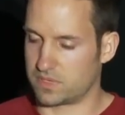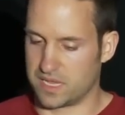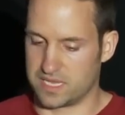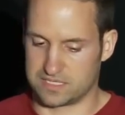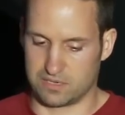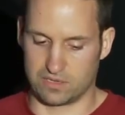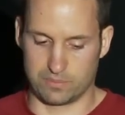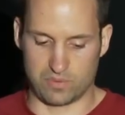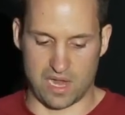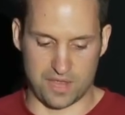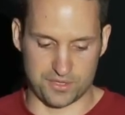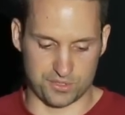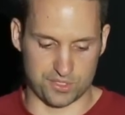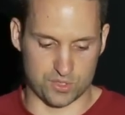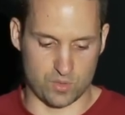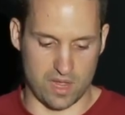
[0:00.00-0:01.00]
consider the
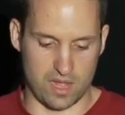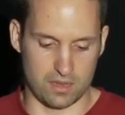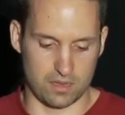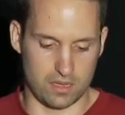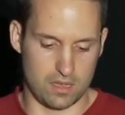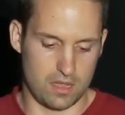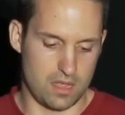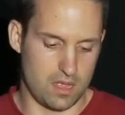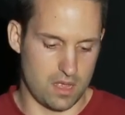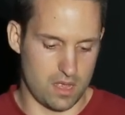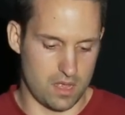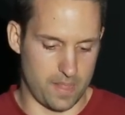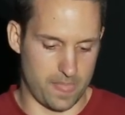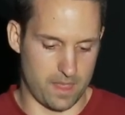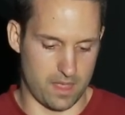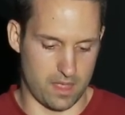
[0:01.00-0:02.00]
browser as well.
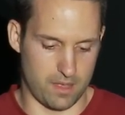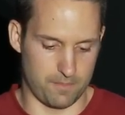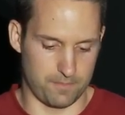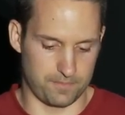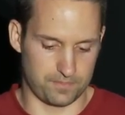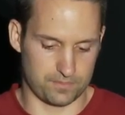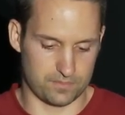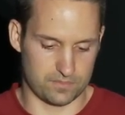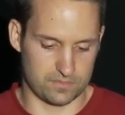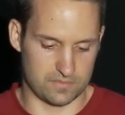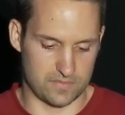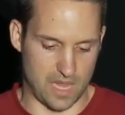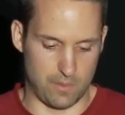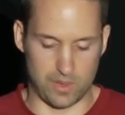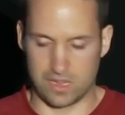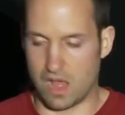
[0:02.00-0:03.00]
And
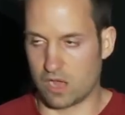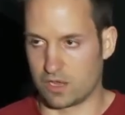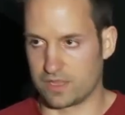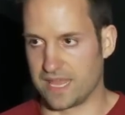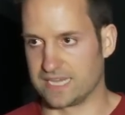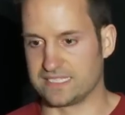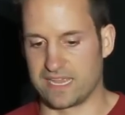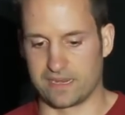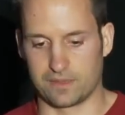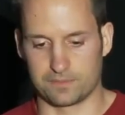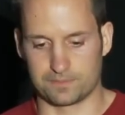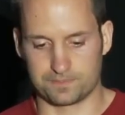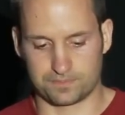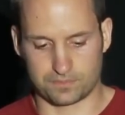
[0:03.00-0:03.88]
we log all that data.